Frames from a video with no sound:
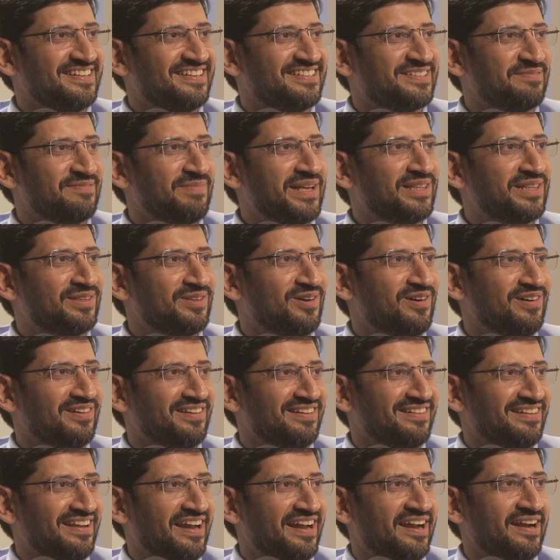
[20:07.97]
it's a
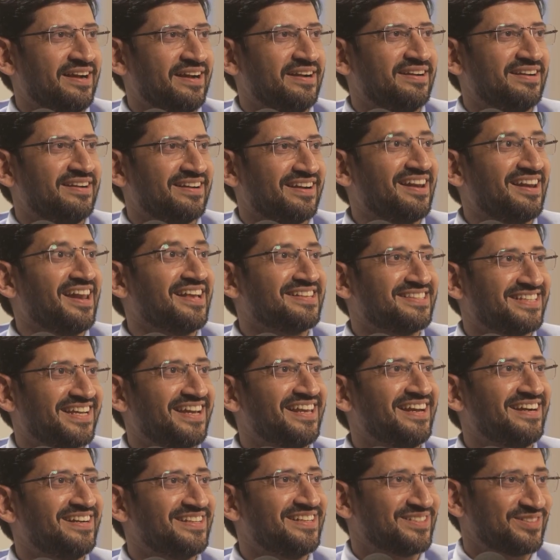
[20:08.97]
menthol, and
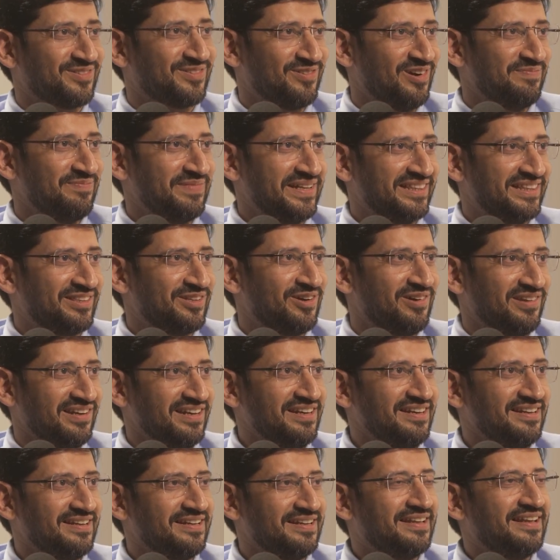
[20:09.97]
classically it is called
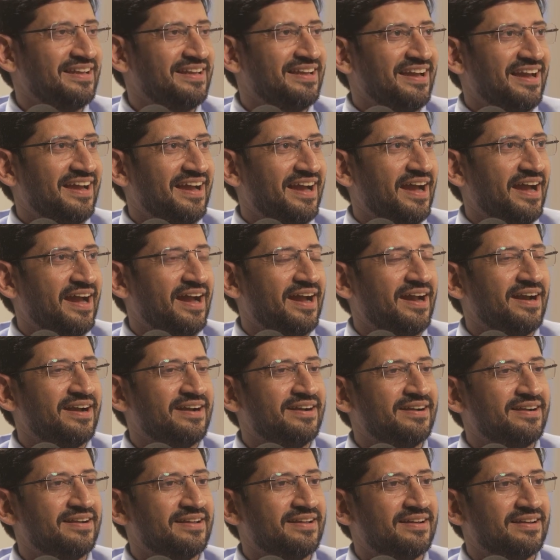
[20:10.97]
menthol.
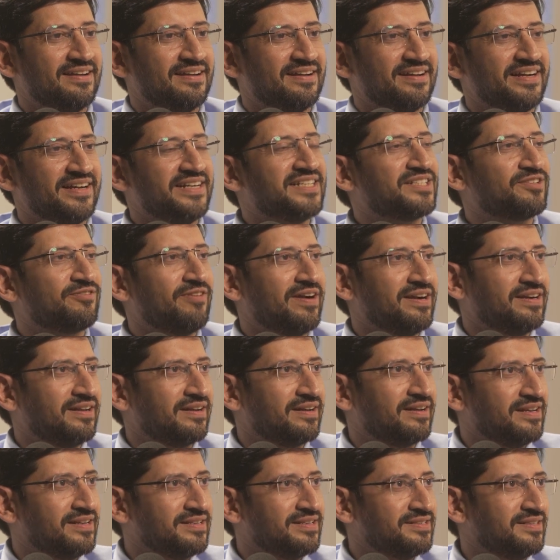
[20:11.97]
And it's quite a
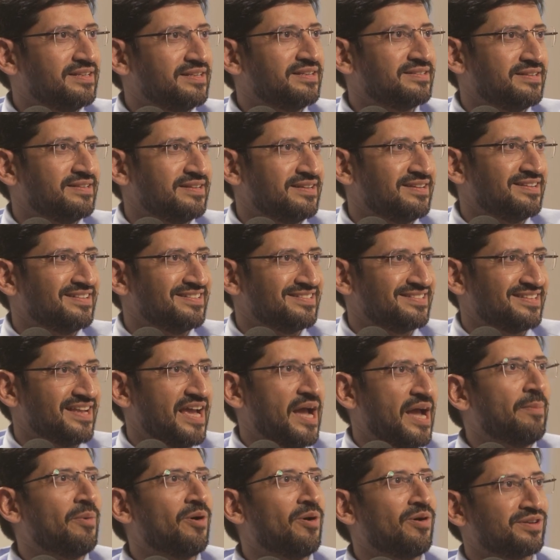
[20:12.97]
rage these days
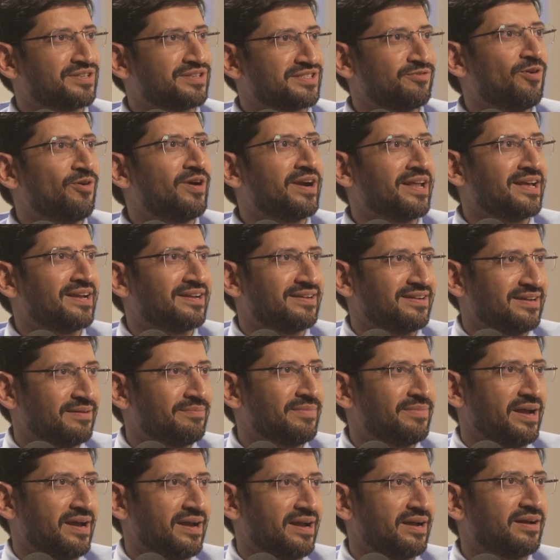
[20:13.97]
amongst what I
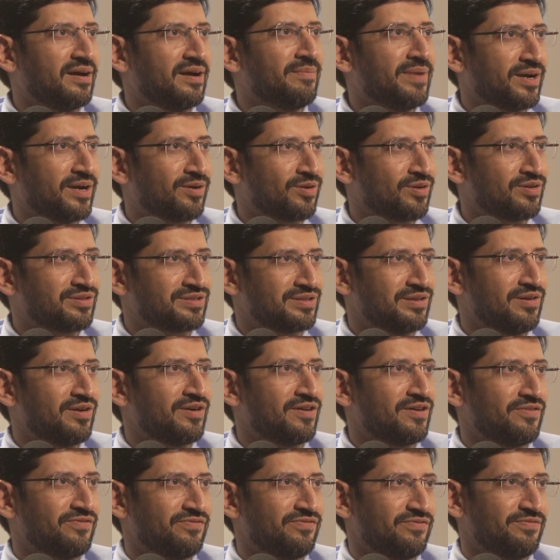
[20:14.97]
come across a
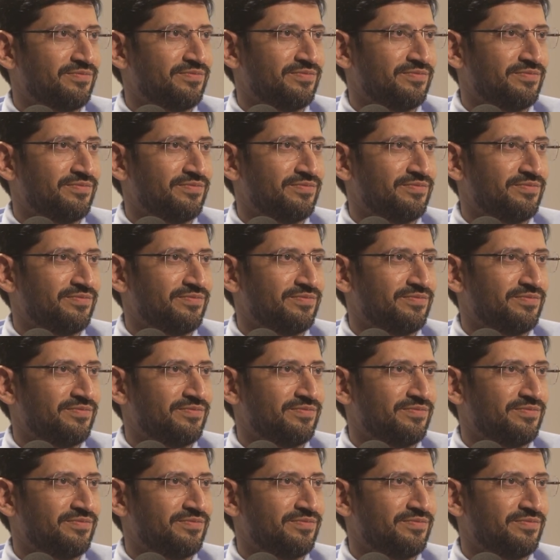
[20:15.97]
lot of